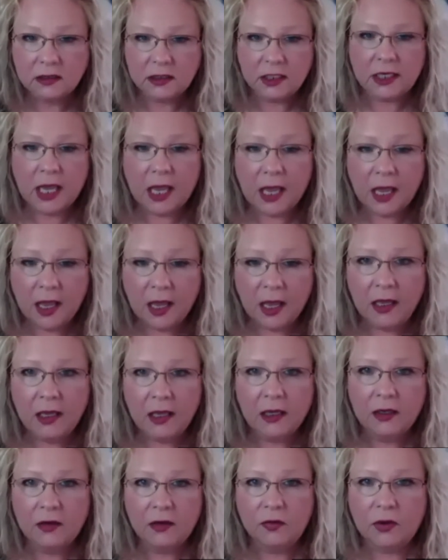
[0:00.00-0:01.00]
Da-da,
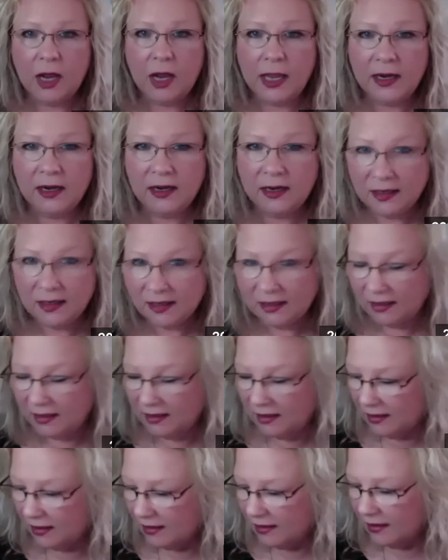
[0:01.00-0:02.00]
right?
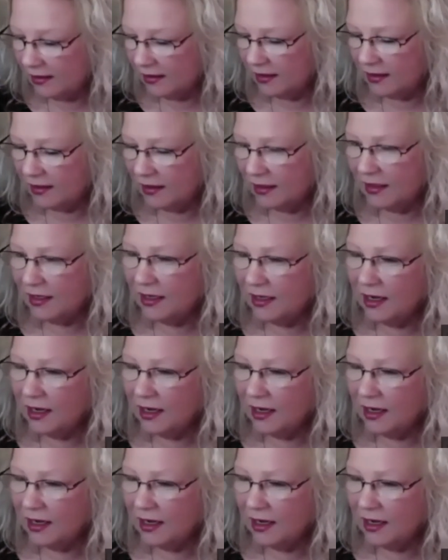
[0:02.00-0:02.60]
All